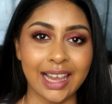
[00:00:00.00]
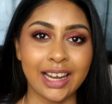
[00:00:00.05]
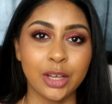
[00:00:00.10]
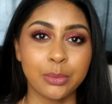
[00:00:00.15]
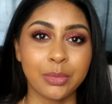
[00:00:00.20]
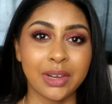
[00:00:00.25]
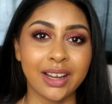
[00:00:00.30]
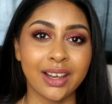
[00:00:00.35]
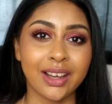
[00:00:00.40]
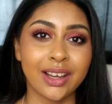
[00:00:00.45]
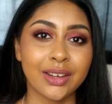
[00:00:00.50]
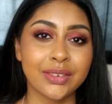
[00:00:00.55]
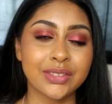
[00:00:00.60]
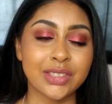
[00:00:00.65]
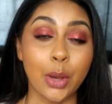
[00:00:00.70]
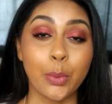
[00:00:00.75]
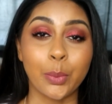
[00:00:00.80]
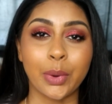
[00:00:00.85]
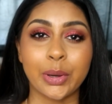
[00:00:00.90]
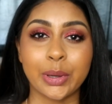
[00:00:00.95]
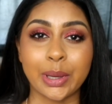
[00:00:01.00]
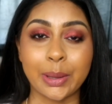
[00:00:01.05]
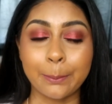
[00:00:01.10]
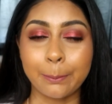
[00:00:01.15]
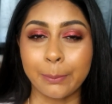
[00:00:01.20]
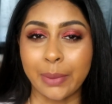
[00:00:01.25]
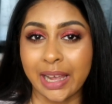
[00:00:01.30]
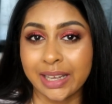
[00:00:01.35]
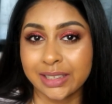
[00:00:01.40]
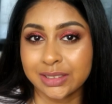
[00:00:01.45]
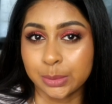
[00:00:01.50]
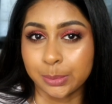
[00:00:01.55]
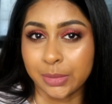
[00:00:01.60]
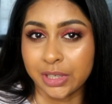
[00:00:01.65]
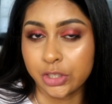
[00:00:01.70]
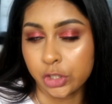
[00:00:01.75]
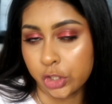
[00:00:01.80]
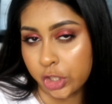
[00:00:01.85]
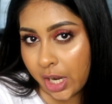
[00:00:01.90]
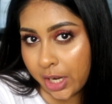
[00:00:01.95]
Hello my loves, welcome back to
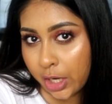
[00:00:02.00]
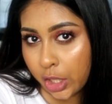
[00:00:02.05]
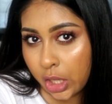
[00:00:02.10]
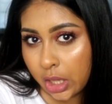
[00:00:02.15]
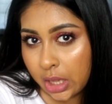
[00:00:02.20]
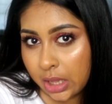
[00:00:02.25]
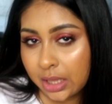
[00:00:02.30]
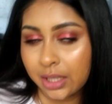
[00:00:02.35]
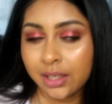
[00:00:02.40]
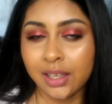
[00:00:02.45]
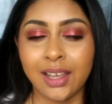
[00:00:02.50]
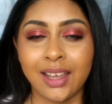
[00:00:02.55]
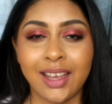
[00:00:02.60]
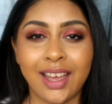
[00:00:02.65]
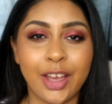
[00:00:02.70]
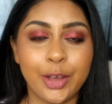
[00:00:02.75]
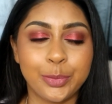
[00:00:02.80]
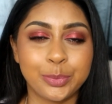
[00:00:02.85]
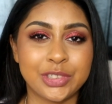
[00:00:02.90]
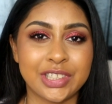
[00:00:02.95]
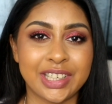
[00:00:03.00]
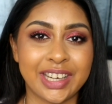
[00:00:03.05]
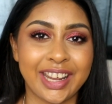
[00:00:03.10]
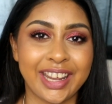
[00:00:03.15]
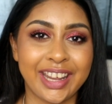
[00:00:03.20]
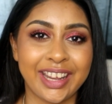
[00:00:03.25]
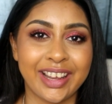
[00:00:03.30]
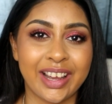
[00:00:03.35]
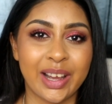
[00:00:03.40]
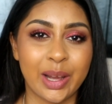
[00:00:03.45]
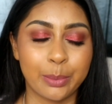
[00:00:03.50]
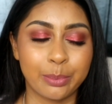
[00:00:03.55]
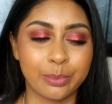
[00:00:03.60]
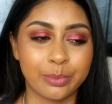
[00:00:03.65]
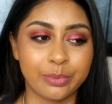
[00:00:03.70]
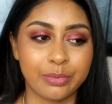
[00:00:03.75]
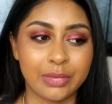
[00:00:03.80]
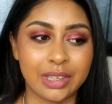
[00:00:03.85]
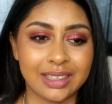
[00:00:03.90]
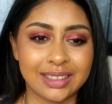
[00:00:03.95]
my channel. Today
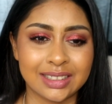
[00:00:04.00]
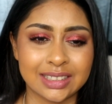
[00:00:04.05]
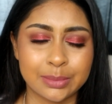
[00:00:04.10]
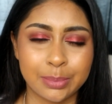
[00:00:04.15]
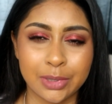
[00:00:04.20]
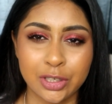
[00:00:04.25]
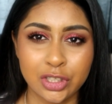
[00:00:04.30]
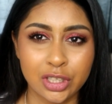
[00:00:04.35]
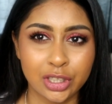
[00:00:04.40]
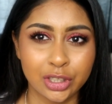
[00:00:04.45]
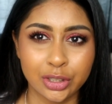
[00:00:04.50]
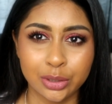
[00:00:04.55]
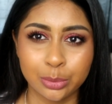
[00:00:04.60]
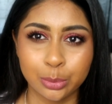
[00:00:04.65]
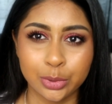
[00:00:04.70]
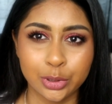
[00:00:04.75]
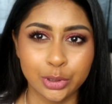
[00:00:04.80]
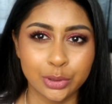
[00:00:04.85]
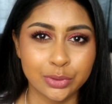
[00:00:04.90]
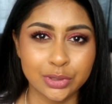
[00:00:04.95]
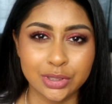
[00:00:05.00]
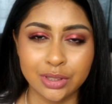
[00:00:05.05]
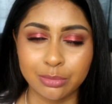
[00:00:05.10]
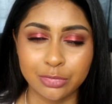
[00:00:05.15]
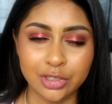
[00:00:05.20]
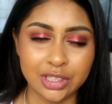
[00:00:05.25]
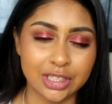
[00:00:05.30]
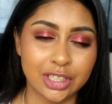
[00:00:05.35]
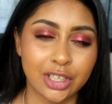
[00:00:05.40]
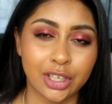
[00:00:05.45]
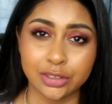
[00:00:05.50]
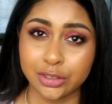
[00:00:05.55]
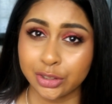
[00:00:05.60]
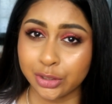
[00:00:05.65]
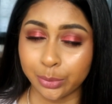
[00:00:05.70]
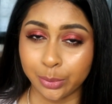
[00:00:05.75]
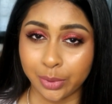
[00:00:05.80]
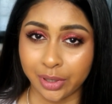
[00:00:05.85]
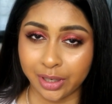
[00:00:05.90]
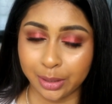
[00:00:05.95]
I'm in an especially good mood for some reason. I
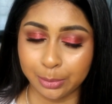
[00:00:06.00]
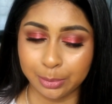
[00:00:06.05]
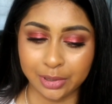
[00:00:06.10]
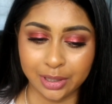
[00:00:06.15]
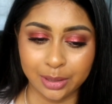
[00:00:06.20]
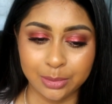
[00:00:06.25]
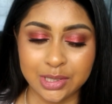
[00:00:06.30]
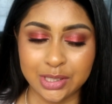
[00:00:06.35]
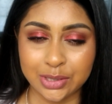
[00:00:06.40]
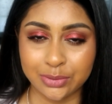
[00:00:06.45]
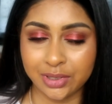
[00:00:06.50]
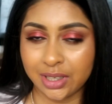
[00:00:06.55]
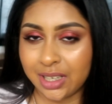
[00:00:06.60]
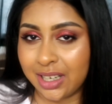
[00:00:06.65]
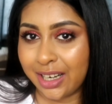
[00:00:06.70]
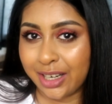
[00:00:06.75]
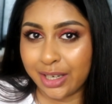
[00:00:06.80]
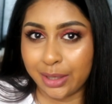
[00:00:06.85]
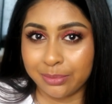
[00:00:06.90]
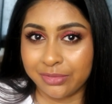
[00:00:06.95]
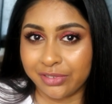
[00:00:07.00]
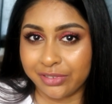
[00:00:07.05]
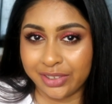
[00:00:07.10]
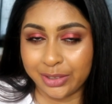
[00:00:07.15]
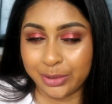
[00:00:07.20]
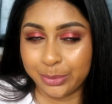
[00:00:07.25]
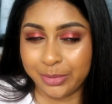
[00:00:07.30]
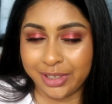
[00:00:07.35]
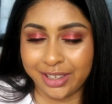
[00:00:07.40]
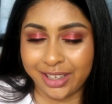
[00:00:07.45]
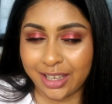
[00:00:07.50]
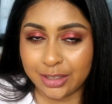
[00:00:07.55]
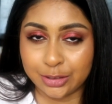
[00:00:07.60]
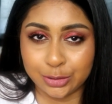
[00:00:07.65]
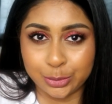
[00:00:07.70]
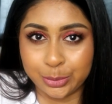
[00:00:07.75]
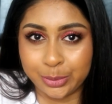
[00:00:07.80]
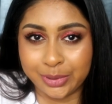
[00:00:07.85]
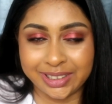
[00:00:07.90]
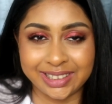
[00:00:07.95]
don't know why, but I'm just really glad I'm filming
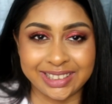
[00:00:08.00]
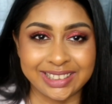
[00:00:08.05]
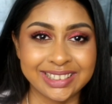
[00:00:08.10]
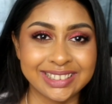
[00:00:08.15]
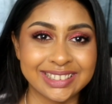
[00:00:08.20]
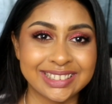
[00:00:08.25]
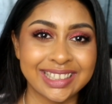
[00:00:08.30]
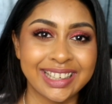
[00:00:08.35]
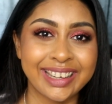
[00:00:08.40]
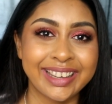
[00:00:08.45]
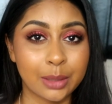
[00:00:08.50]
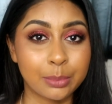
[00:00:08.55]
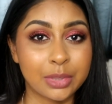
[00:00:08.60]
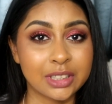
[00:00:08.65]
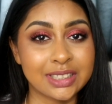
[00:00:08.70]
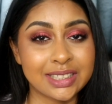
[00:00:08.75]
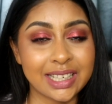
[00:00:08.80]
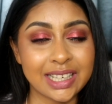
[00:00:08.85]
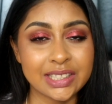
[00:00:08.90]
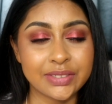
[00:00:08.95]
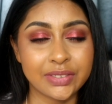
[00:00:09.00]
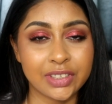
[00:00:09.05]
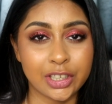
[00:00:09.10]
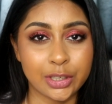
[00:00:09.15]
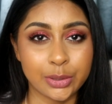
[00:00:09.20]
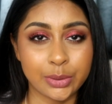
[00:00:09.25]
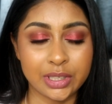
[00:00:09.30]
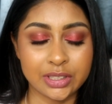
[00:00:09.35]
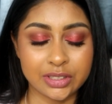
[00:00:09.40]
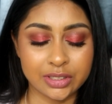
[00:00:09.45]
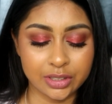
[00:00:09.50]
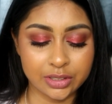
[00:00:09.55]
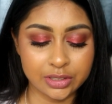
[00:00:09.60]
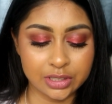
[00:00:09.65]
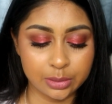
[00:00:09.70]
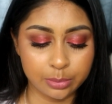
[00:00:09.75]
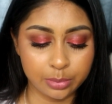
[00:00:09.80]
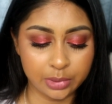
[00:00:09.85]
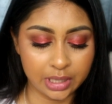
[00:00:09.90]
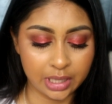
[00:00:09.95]
as always. But today's video is going
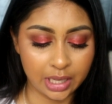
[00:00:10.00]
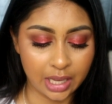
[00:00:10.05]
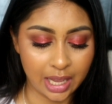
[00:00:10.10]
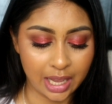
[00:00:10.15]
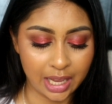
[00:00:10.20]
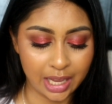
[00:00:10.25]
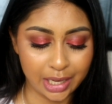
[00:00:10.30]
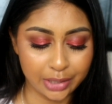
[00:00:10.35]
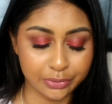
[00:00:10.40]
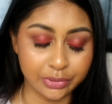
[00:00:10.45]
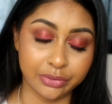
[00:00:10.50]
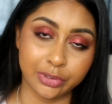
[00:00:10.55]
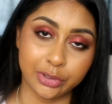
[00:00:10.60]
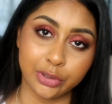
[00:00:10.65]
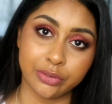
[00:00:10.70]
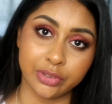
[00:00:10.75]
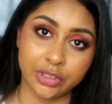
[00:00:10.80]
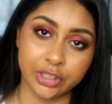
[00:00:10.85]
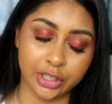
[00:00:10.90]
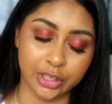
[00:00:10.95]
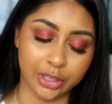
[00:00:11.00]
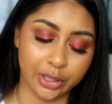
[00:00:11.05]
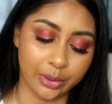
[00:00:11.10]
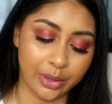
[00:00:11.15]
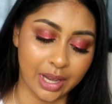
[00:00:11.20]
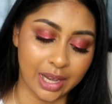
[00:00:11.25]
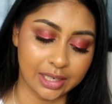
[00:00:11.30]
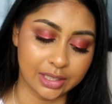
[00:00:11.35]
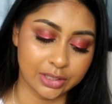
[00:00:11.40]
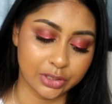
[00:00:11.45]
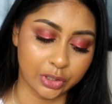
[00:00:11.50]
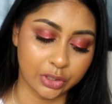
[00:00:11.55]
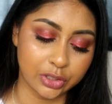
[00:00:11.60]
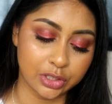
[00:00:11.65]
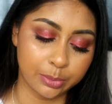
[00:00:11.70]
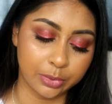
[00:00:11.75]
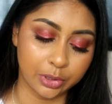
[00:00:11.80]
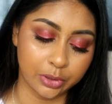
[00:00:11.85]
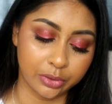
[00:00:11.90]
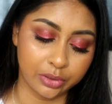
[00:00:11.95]
to be a review video, and it's going
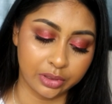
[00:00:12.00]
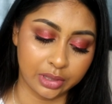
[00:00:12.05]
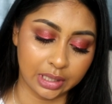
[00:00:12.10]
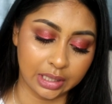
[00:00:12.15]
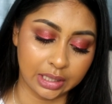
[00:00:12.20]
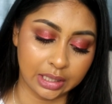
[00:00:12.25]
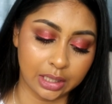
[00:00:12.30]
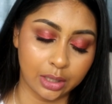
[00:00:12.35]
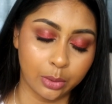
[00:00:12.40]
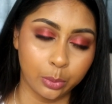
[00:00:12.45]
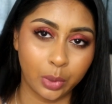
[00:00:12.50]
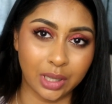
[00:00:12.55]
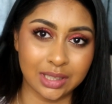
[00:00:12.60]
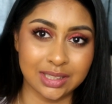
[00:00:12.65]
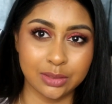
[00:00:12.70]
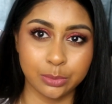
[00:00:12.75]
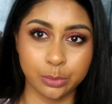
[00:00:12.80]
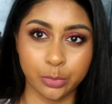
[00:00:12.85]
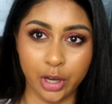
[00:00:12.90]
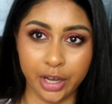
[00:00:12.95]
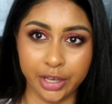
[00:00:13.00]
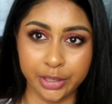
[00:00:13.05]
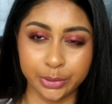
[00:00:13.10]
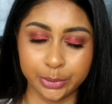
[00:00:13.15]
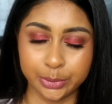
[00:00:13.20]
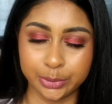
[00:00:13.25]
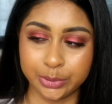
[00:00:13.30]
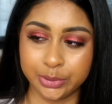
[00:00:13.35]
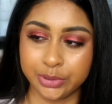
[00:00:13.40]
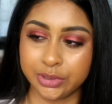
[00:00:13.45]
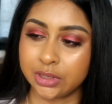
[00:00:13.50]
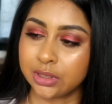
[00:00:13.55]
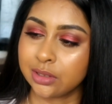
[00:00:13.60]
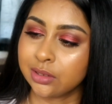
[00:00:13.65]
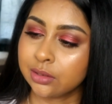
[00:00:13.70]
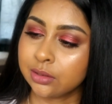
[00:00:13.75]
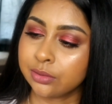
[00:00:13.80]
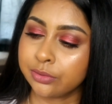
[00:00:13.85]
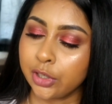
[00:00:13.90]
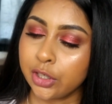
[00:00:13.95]
to be on the Wet n Wild
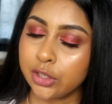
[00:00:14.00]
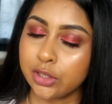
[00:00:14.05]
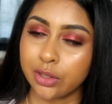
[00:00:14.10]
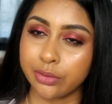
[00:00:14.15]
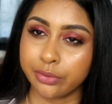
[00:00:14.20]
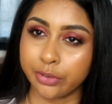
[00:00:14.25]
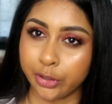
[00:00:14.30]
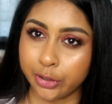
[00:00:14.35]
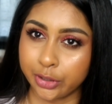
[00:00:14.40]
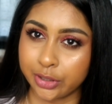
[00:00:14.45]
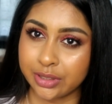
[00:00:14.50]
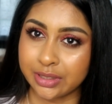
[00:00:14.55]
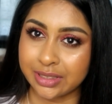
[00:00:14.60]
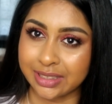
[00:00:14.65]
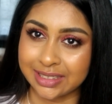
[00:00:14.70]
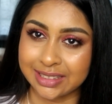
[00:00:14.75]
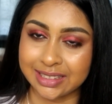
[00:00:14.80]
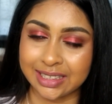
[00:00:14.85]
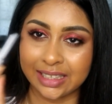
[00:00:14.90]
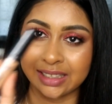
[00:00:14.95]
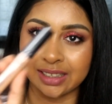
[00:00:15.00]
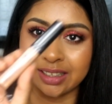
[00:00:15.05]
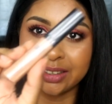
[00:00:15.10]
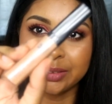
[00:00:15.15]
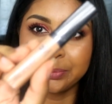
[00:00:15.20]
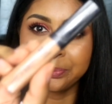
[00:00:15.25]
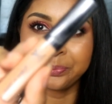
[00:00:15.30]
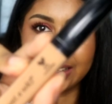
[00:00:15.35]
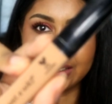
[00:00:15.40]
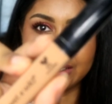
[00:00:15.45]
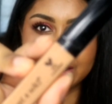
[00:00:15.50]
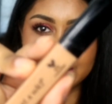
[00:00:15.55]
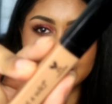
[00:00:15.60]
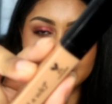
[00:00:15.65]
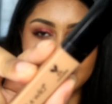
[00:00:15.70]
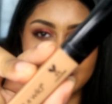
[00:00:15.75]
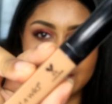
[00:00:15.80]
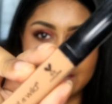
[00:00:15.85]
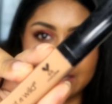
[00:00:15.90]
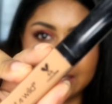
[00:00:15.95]
Photo Focus concealer. It
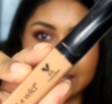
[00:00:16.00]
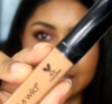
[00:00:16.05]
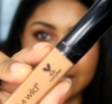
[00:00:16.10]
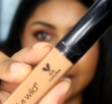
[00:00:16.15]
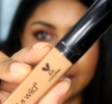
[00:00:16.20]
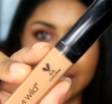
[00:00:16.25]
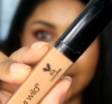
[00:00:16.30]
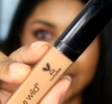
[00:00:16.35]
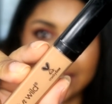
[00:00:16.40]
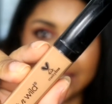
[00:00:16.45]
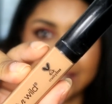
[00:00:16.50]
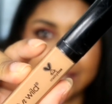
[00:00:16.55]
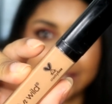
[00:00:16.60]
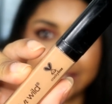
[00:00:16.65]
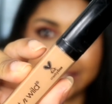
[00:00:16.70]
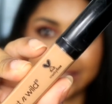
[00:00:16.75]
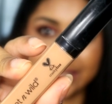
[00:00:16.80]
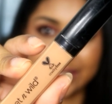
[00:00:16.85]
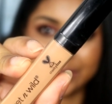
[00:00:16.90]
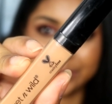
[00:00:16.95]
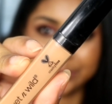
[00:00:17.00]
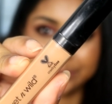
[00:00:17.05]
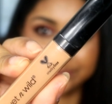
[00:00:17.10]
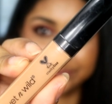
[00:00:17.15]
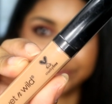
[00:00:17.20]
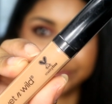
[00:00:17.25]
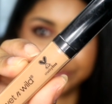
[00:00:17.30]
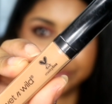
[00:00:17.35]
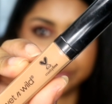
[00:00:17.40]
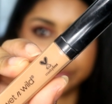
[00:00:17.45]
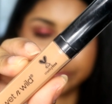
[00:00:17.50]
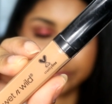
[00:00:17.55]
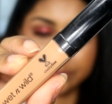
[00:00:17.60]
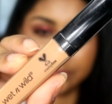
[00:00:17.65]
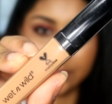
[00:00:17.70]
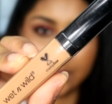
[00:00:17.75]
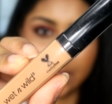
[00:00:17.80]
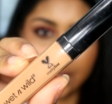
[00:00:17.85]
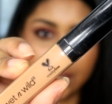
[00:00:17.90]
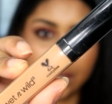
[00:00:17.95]
looks like this.
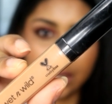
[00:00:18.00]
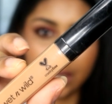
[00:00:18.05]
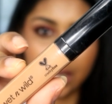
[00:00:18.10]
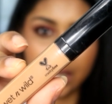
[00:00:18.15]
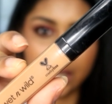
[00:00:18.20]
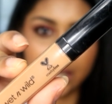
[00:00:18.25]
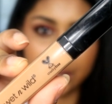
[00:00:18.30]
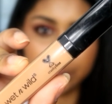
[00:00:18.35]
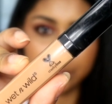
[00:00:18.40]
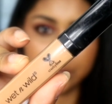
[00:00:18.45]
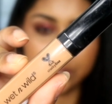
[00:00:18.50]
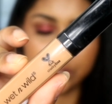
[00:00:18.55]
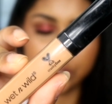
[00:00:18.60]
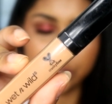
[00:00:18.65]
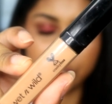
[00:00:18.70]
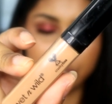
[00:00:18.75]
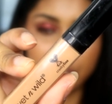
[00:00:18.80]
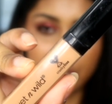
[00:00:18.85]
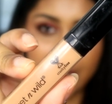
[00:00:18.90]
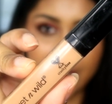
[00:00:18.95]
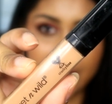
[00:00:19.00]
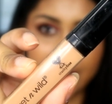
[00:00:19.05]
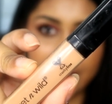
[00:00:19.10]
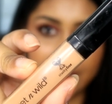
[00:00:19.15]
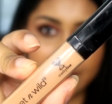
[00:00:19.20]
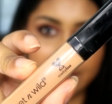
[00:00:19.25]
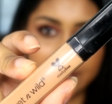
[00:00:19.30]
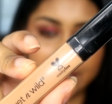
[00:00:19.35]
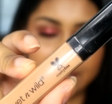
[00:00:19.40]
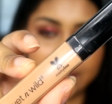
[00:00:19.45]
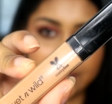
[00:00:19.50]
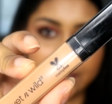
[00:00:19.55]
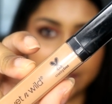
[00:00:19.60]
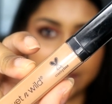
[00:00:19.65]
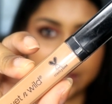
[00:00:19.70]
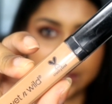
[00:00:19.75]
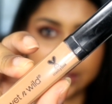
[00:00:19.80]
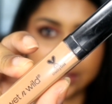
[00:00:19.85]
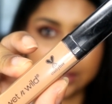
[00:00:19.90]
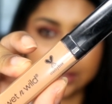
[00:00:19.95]
I am in the
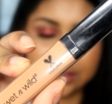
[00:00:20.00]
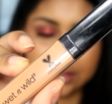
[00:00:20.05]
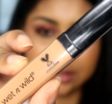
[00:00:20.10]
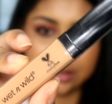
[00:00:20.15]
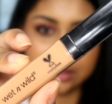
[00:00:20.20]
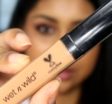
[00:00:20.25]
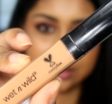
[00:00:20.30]
shade